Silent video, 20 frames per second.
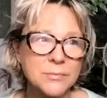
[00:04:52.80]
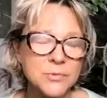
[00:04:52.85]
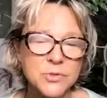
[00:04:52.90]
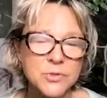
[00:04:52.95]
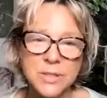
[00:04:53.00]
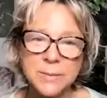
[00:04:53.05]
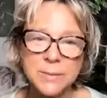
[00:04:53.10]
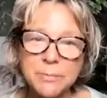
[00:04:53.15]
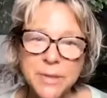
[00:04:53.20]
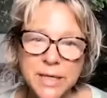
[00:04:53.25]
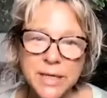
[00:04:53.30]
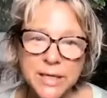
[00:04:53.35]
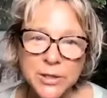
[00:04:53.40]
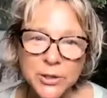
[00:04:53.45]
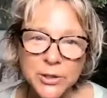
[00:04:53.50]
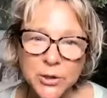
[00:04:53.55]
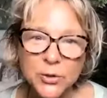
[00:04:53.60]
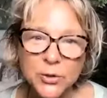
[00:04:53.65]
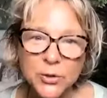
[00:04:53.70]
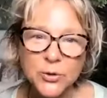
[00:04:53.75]

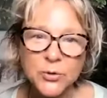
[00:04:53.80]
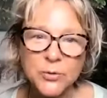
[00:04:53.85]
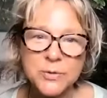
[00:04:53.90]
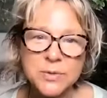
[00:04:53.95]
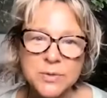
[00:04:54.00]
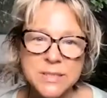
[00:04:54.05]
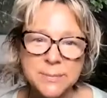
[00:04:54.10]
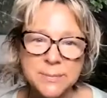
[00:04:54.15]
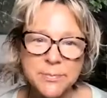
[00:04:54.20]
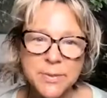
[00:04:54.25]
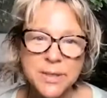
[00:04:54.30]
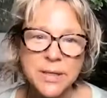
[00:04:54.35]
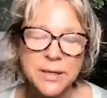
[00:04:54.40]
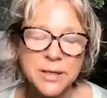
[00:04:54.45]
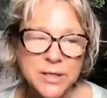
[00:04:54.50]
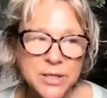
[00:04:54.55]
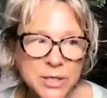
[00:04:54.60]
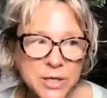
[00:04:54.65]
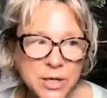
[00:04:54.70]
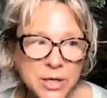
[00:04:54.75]
something new, something
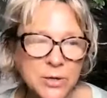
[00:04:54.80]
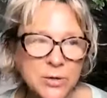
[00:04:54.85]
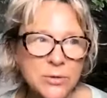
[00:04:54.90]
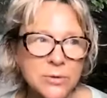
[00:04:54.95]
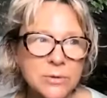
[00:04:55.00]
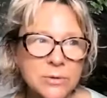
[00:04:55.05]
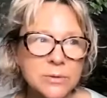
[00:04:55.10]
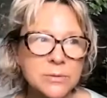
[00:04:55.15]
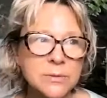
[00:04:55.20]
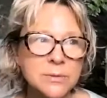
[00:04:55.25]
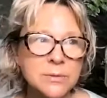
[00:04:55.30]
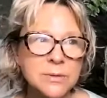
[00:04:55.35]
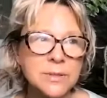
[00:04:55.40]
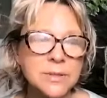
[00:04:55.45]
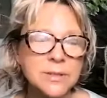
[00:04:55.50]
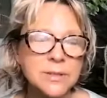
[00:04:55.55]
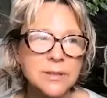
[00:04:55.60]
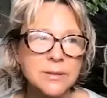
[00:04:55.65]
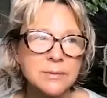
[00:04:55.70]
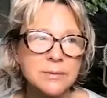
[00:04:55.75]
unknown,
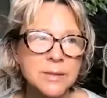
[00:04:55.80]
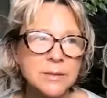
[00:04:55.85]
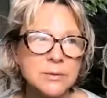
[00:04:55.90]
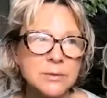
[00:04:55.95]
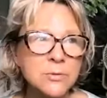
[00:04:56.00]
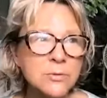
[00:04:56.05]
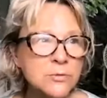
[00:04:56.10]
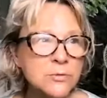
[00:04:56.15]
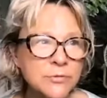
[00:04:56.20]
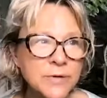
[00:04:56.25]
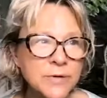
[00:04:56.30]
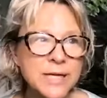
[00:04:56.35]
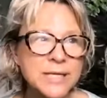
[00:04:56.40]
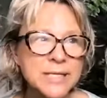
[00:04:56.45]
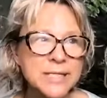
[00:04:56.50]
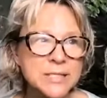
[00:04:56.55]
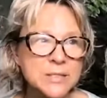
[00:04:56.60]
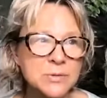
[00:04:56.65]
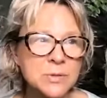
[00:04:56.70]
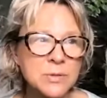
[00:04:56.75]
we're all
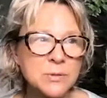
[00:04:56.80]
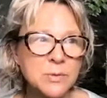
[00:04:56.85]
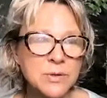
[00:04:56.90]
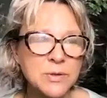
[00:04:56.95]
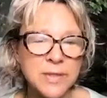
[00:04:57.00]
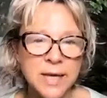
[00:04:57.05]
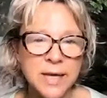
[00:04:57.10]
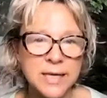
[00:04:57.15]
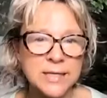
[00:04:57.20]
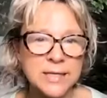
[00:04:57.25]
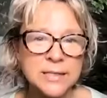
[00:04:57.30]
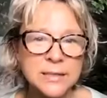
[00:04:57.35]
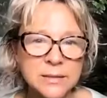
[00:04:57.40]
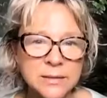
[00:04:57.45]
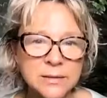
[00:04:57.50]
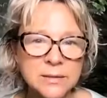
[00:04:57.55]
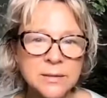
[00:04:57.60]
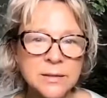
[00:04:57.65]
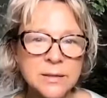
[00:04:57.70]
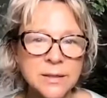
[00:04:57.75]
faced with that
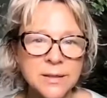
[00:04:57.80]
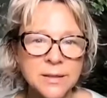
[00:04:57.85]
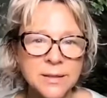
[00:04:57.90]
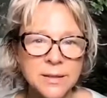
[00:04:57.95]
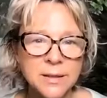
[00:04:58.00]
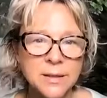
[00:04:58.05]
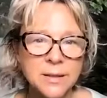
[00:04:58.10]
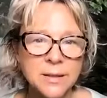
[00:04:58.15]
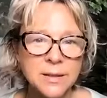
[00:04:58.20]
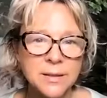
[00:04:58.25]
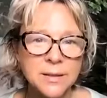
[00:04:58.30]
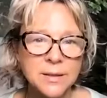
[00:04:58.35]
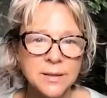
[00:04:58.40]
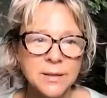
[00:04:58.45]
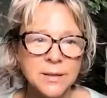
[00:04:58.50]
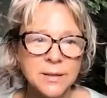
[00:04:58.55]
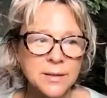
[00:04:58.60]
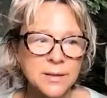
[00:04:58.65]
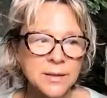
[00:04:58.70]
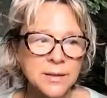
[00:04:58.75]
little
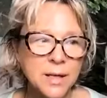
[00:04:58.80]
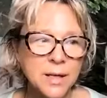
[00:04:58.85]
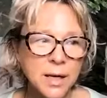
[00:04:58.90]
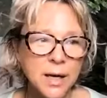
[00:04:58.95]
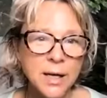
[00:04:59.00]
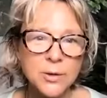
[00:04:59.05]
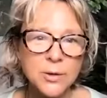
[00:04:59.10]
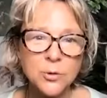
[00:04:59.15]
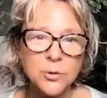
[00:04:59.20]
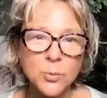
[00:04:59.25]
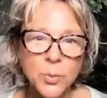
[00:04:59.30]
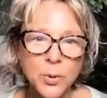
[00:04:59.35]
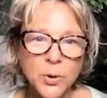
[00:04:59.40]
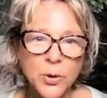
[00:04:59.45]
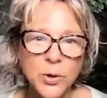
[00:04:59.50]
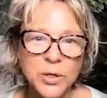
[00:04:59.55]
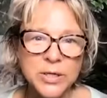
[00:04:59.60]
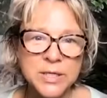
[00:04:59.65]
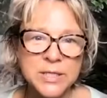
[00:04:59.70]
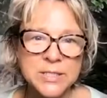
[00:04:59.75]
girl or
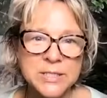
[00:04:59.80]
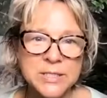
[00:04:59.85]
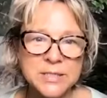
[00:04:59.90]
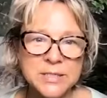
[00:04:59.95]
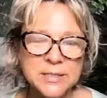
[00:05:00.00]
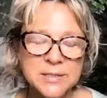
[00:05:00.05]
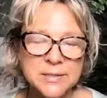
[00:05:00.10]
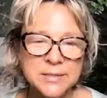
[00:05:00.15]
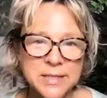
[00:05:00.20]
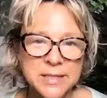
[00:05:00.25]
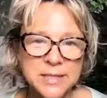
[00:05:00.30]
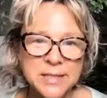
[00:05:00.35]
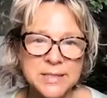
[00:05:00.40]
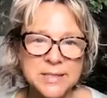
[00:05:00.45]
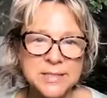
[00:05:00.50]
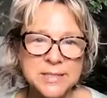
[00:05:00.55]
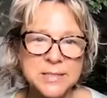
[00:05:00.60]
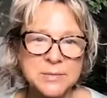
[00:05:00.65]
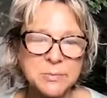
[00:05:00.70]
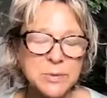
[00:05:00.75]
boy in us that
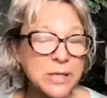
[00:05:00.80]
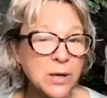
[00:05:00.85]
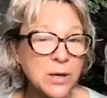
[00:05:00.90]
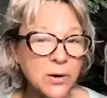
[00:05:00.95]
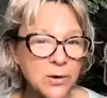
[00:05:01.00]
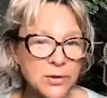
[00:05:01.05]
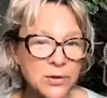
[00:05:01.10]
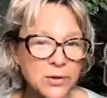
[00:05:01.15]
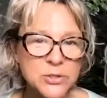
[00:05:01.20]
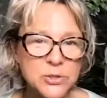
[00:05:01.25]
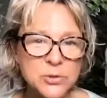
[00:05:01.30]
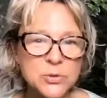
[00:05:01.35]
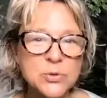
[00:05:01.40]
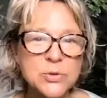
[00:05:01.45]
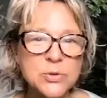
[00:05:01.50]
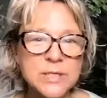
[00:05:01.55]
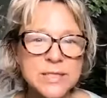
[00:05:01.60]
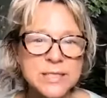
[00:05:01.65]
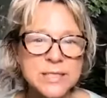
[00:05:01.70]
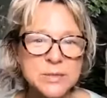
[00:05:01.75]
thinks we can't do
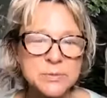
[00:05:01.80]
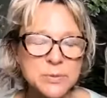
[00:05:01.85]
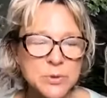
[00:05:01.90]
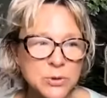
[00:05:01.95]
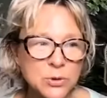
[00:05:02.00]
this,